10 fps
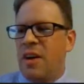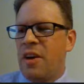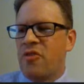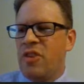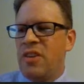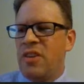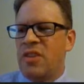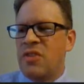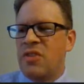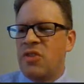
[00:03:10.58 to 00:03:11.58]

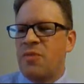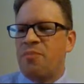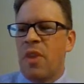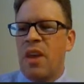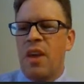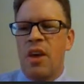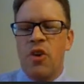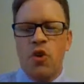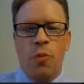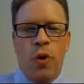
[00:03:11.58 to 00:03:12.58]
reasons.
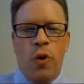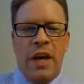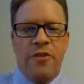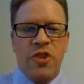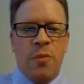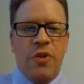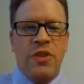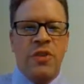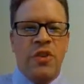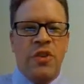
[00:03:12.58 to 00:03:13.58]
Should point out, for some
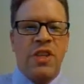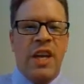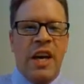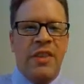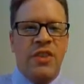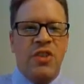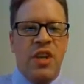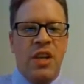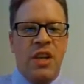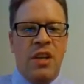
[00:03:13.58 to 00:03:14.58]
reason, there's a tie in the
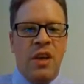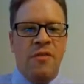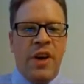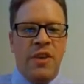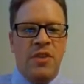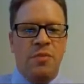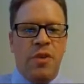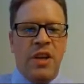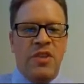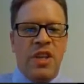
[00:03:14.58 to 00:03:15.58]
Senate. Vice
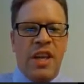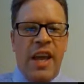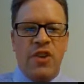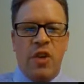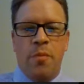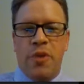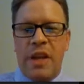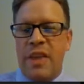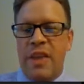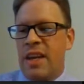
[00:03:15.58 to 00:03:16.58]
president can actually
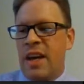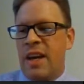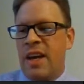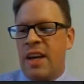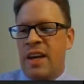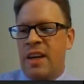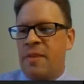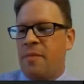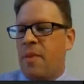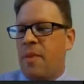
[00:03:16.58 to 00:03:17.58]
break that tie
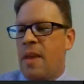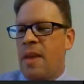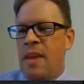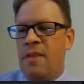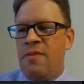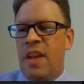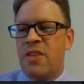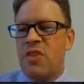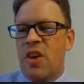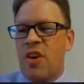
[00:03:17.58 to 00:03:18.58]
if
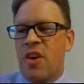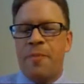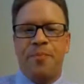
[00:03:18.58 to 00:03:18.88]
necessary.